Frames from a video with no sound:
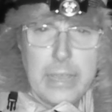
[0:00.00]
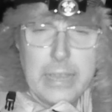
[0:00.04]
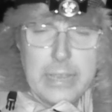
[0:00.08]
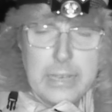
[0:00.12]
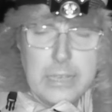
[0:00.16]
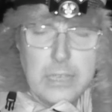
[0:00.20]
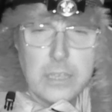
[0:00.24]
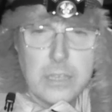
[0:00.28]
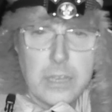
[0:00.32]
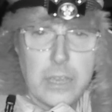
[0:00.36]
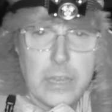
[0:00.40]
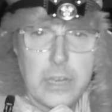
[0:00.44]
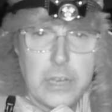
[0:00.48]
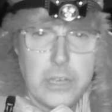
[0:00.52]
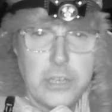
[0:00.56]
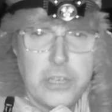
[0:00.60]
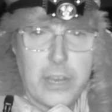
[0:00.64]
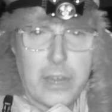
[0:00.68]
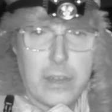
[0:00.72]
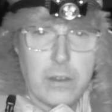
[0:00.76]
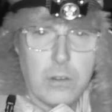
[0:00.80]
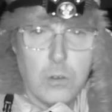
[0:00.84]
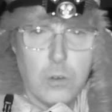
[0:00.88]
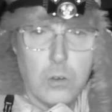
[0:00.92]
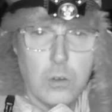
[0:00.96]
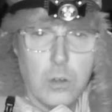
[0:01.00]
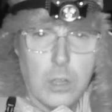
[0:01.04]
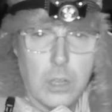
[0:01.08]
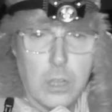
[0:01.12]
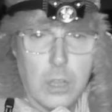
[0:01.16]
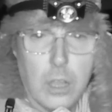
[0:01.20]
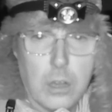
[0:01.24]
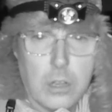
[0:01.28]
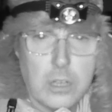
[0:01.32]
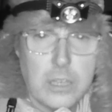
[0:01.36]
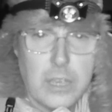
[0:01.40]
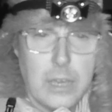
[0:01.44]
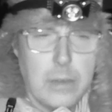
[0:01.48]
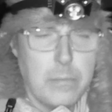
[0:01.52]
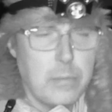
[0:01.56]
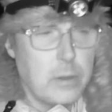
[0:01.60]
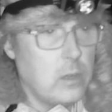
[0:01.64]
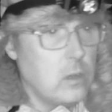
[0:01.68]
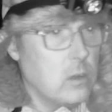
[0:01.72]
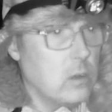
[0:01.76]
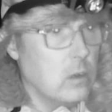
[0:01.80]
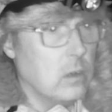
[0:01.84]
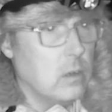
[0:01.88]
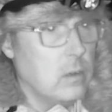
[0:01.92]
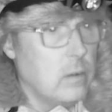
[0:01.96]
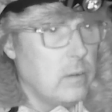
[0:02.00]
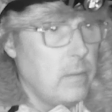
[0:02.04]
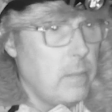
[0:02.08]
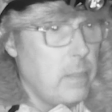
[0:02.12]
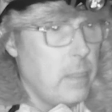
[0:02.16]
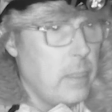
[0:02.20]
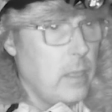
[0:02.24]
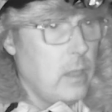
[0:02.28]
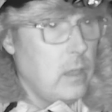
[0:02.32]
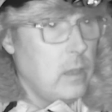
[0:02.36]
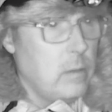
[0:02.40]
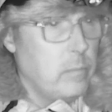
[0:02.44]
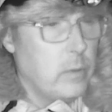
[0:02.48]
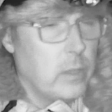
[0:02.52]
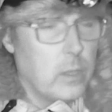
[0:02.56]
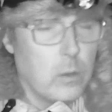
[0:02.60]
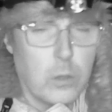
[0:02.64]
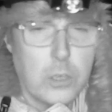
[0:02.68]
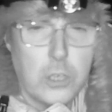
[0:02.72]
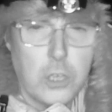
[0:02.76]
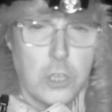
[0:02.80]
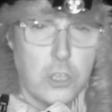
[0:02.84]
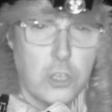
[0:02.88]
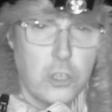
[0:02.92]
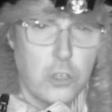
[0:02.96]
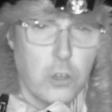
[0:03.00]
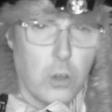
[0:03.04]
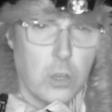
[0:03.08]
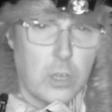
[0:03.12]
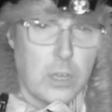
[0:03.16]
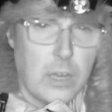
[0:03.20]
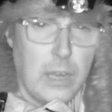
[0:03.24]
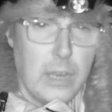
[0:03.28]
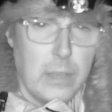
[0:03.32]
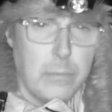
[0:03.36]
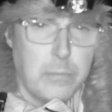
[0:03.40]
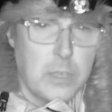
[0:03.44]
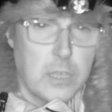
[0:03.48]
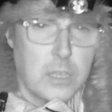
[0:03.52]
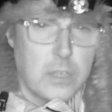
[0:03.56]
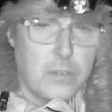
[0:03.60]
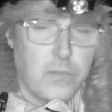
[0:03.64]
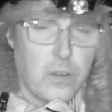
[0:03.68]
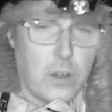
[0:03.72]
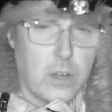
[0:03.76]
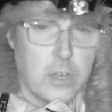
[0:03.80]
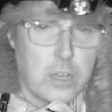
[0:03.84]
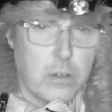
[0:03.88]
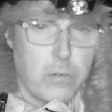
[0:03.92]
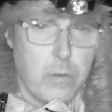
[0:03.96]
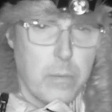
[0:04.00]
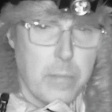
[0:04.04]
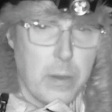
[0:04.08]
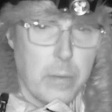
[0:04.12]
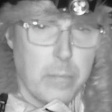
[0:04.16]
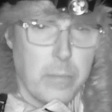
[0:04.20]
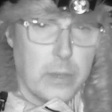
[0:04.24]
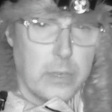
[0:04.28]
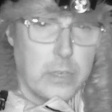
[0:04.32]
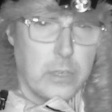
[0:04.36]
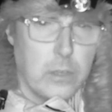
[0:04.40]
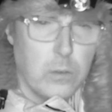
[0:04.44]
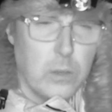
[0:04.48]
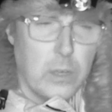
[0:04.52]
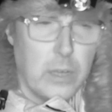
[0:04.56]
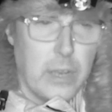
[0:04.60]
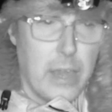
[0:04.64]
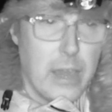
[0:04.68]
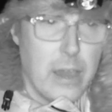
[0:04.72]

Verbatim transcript: inside a Jarrow Hall a long time ago. But they were just short clips as far as I remember doing